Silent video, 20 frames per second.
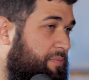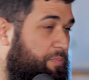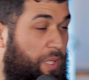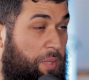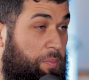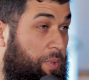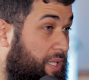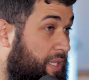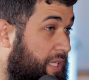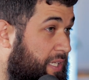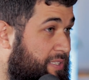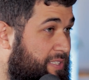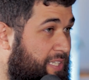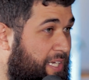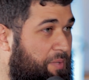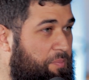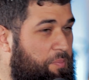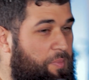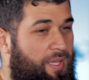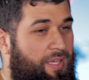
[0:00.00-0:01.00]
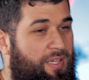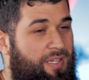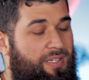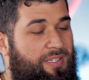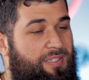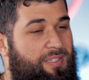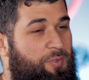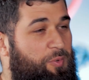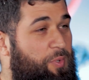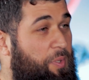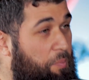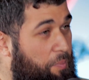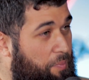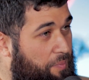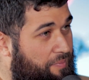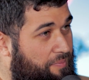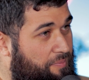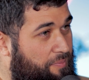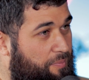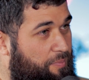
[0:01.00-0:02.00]
Maybe at that time there were
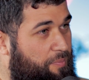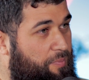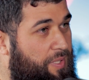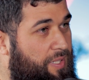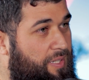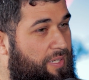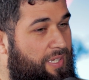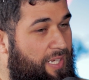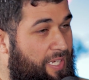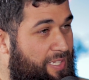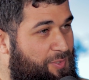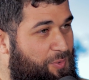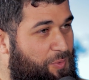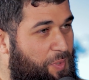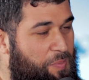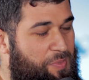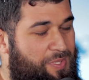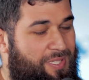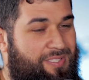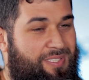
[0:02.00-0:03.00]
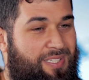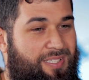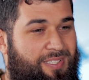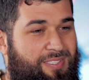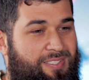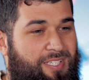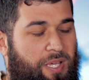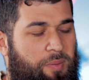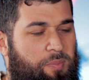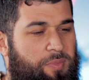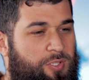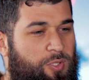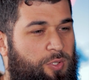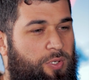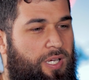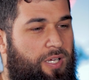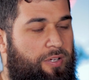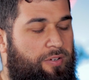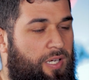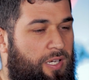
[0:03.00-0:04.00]
less websites at that time. So
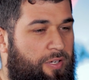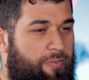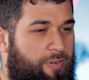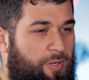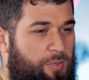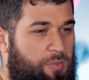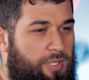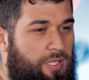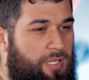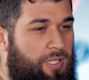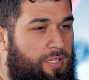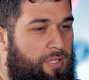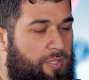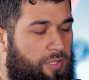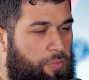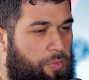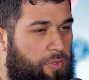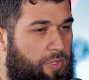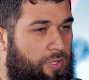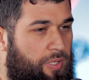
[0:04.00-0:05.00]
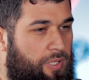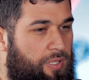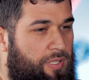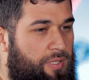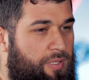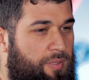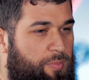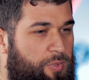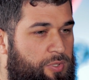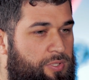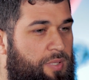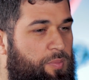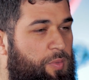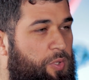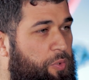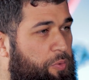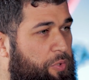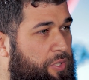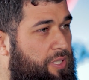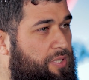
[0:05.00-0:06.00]
I found a Muslim
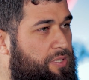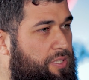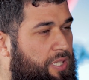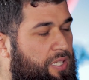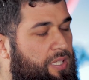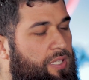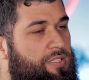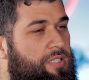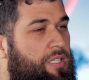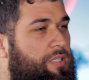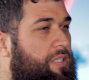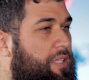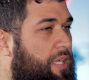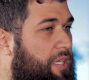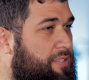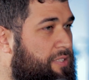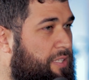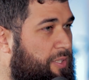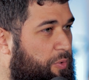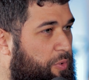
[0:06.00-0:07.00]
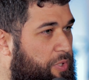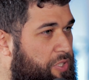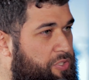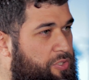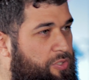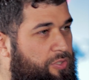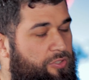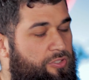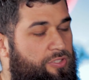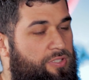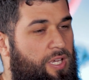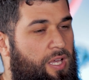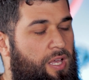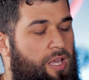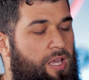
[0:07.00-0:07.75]
community, and I started asking questions,